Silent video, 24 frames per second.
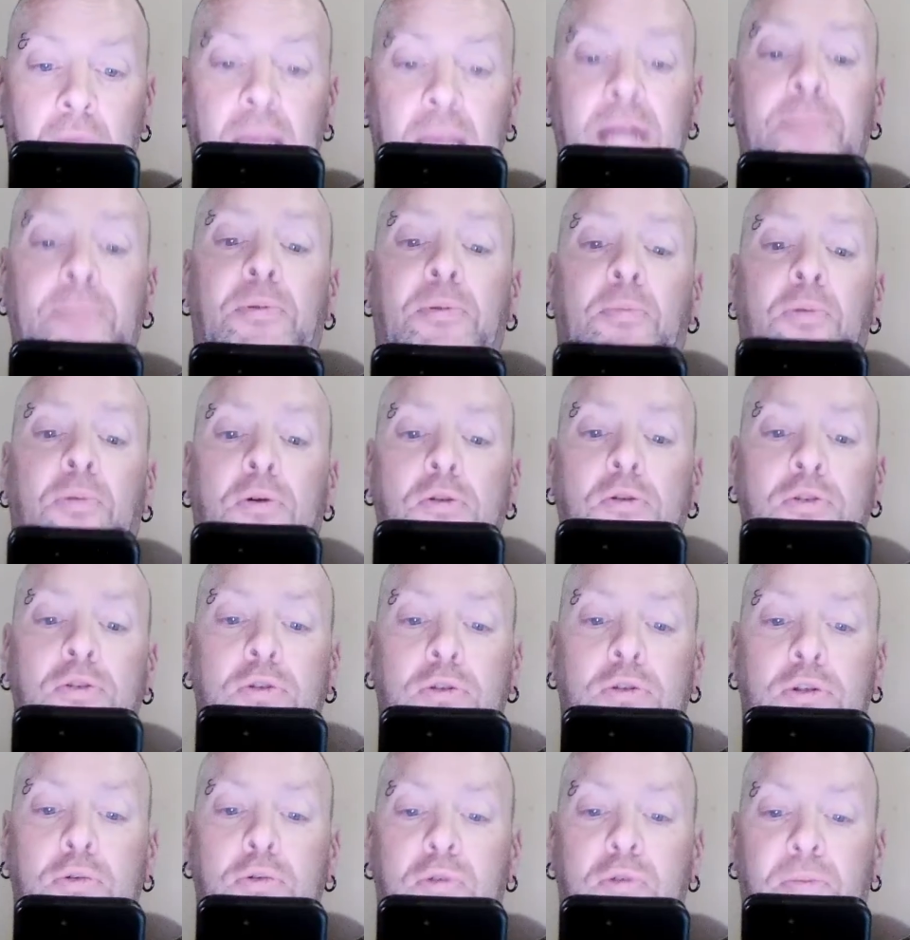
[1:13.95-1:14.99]
A
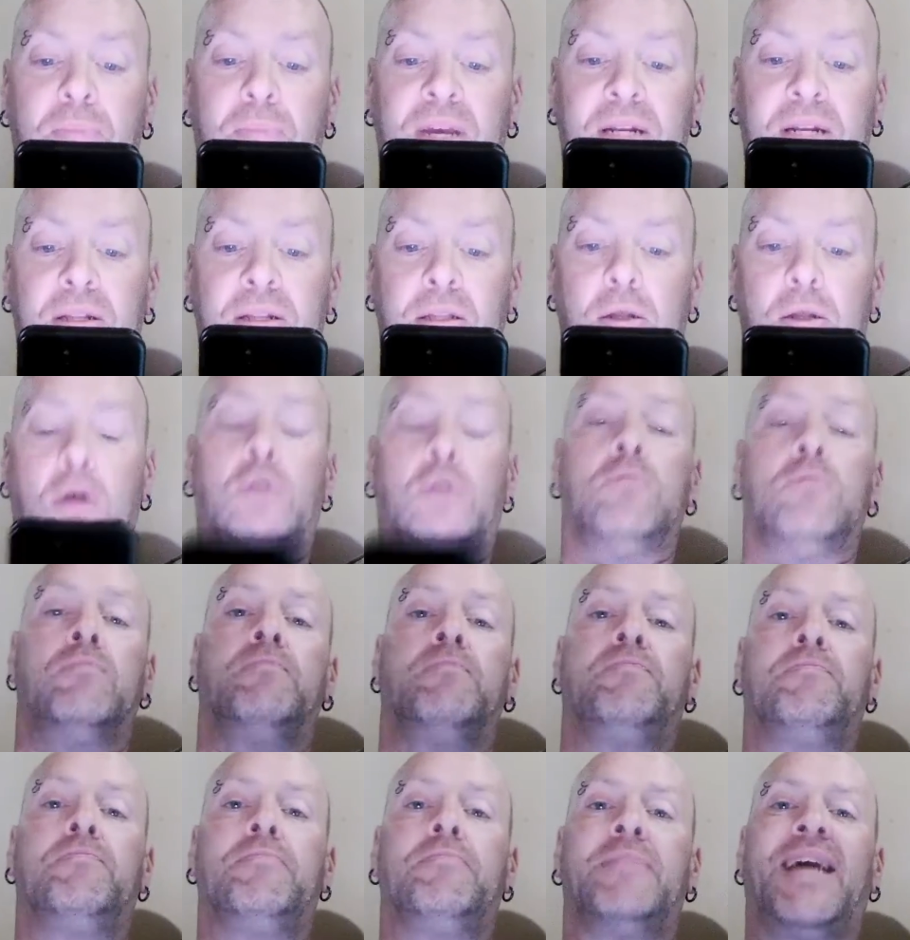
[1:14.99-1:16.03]
proposal to amend...
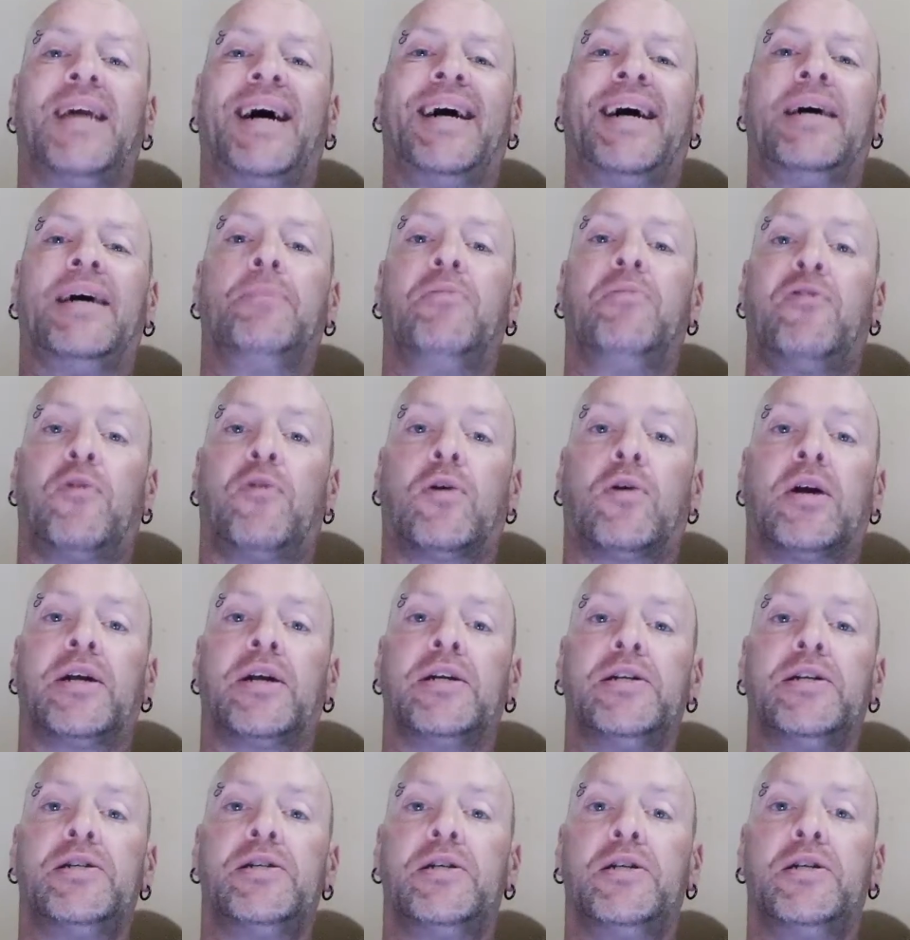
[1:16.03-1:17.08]
before I
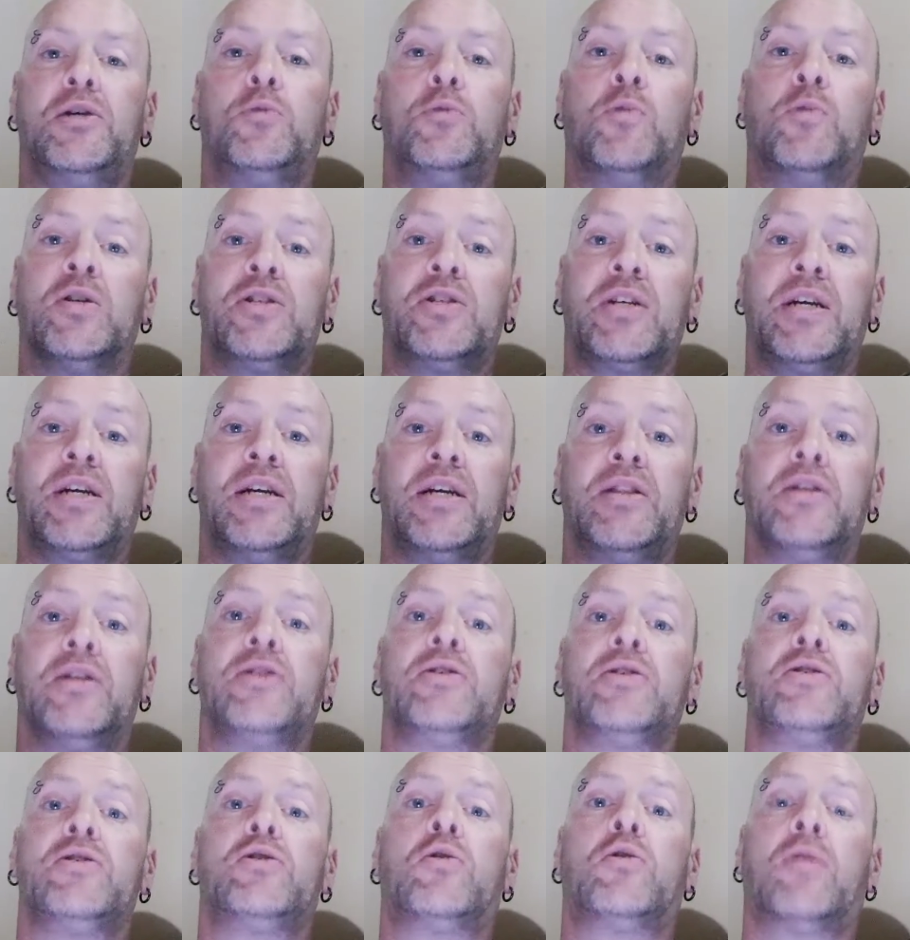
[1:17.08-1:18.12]
continue, once again,
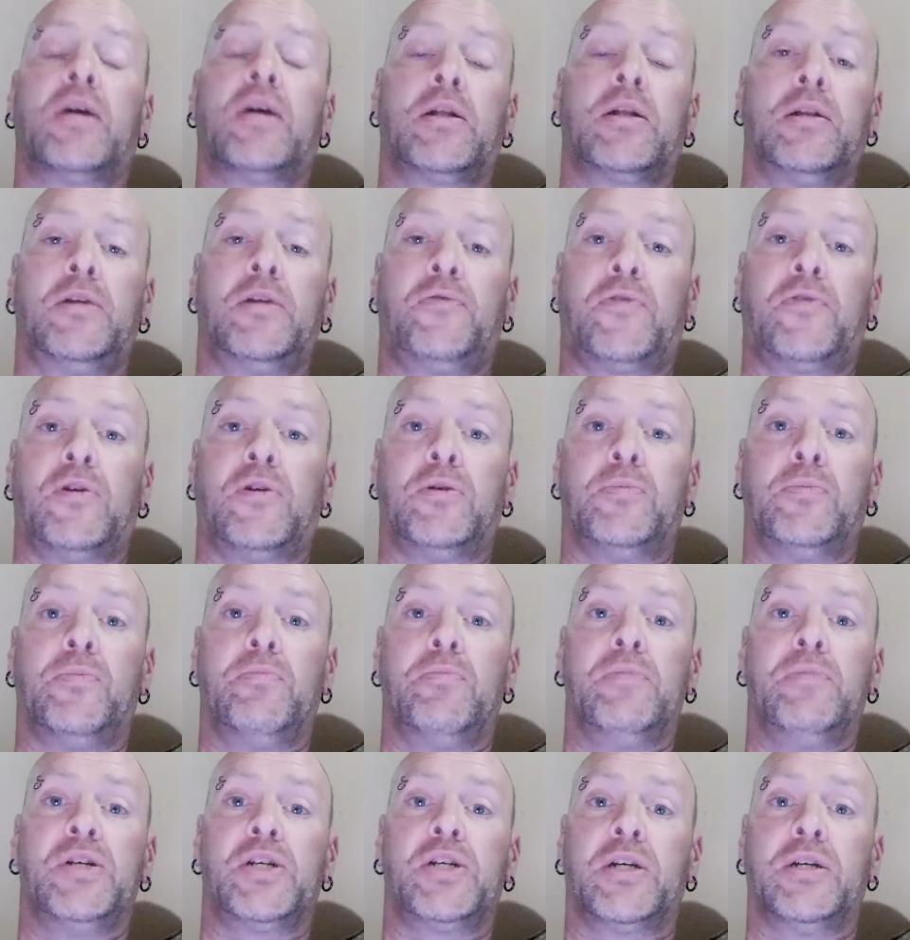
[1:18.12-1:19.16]
this is directly from
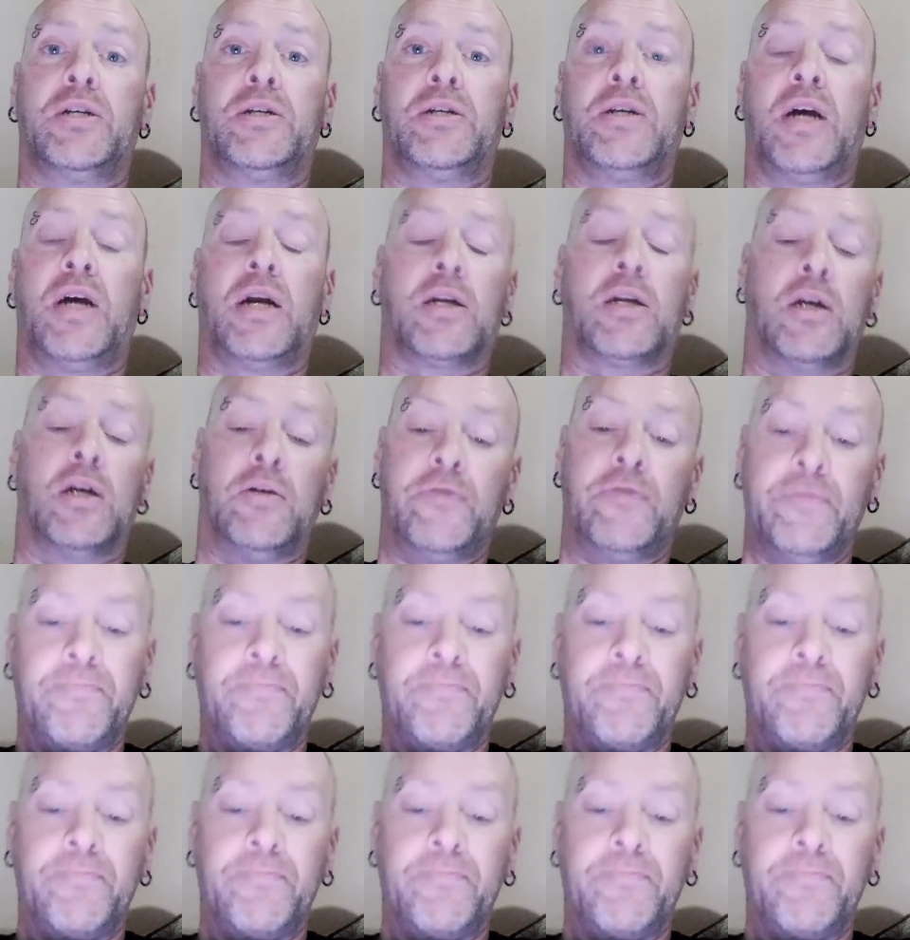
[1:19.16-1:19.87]
michigan.gov.